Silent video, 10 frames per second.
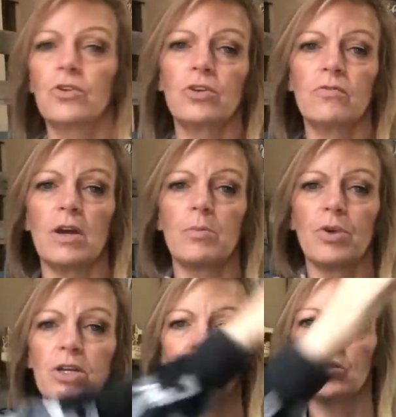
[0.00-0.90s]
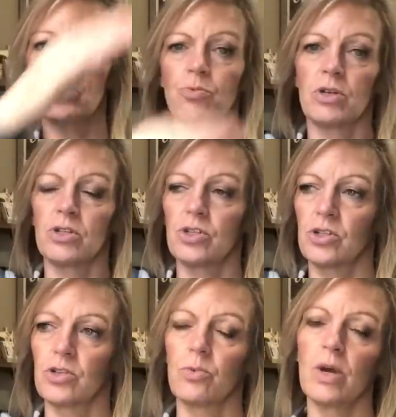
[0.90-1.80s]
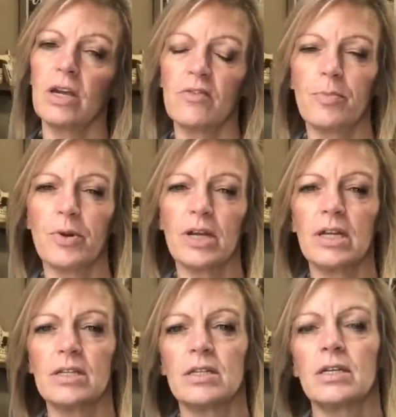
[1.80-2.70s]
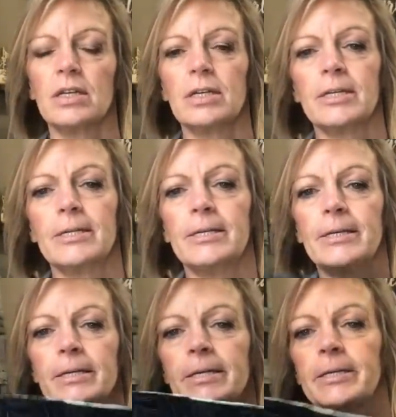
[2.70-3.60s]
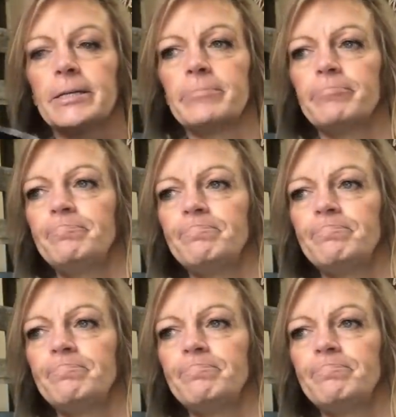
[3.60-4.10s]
Good Vibrations where it's just a wave print. Um,